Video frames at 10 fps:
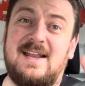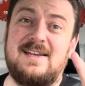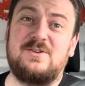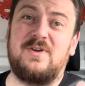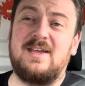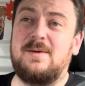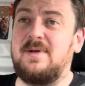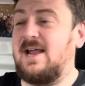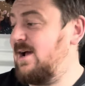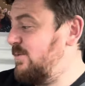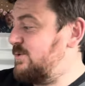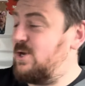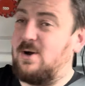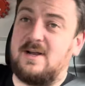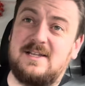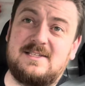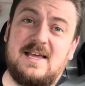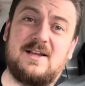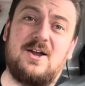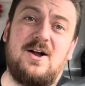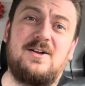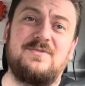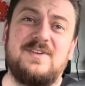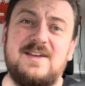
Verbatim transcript: Andy's ringing me now, so I need to get a call.